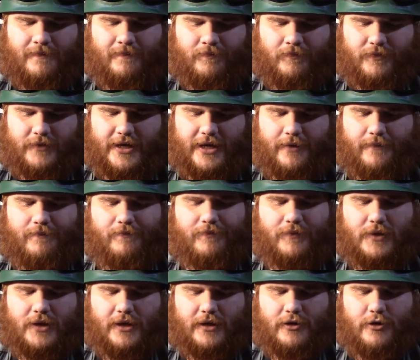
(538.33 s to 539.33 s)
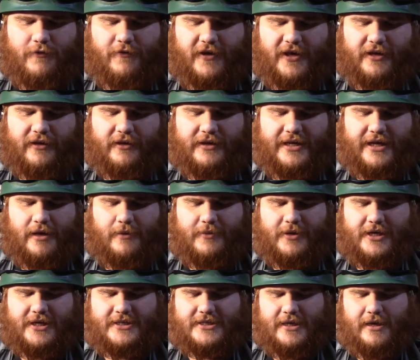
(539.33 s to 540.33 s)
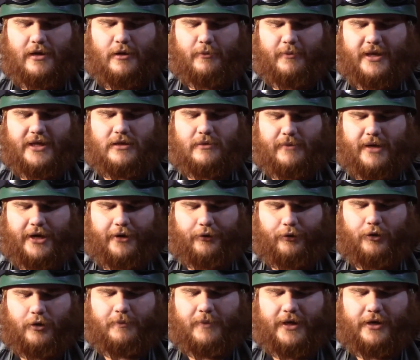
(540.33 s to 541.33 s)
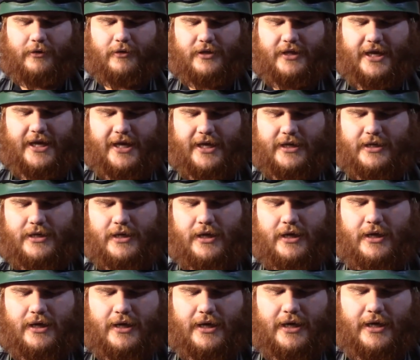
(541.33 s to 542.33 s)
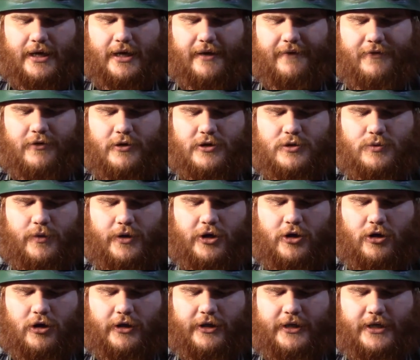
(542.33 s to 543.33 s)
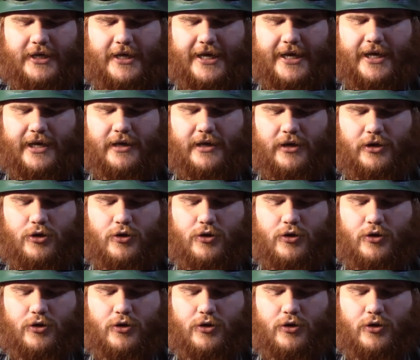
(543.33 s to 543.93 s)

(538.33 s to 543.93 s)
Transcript: Now, you file it down because it'll make the model look better in the end. If you just want to call it a day, you